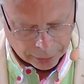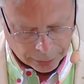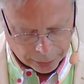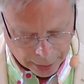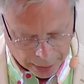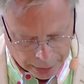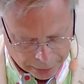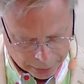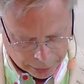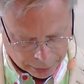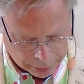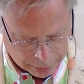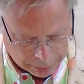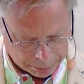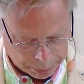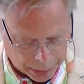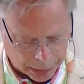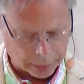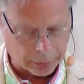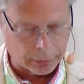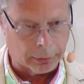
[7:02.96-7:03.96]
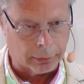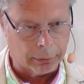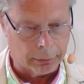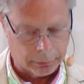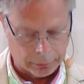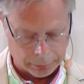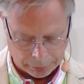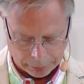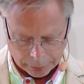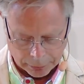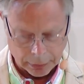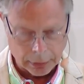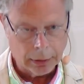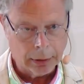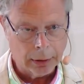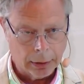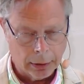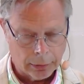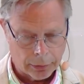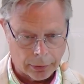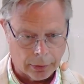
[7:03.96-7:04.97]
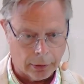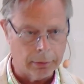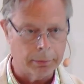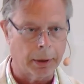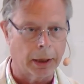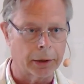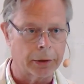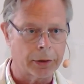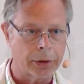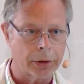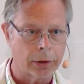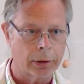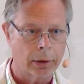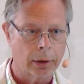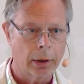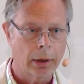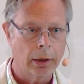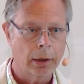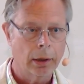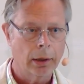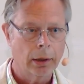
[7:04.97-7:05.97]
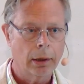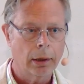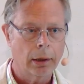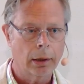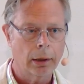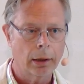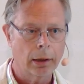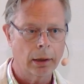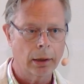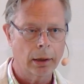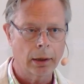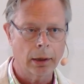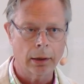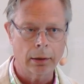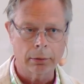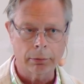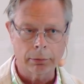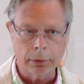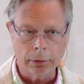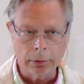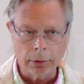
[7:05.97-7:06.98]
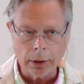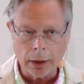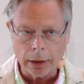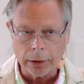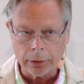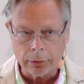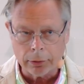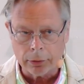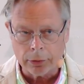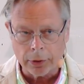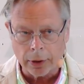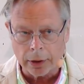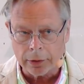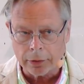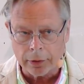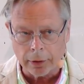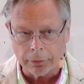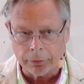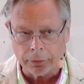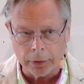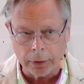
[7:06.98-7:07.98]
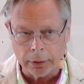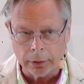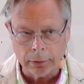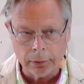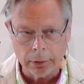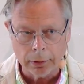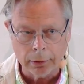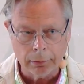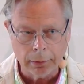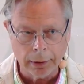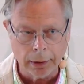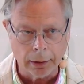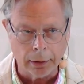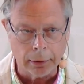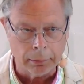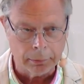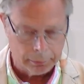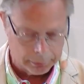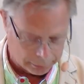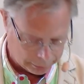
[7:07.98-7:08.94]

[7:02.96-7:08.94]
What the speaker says: Thank you, Peter, so much. And would you like to say something here?